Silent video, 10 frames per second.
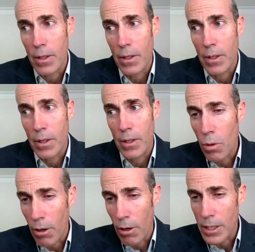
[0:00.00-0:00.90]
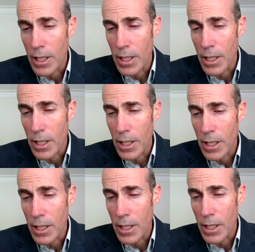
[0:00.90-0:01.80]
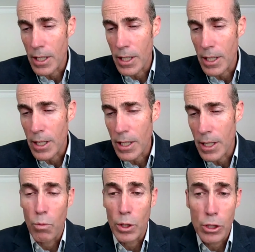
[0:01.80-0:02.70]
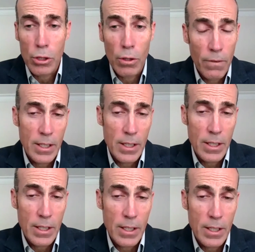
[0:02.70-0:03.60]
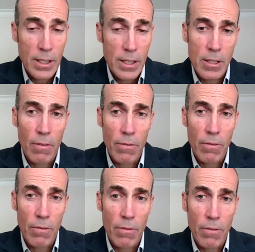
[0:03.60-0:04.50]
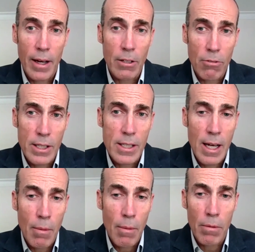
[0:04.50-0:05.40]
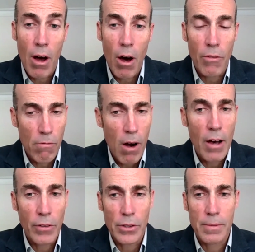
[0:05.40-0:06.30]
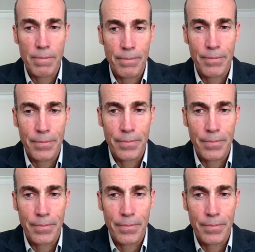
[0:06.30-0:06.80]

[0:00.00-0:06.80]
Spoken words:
new quarantining arrangements, which should facilitate the process of an increased number of arrivals.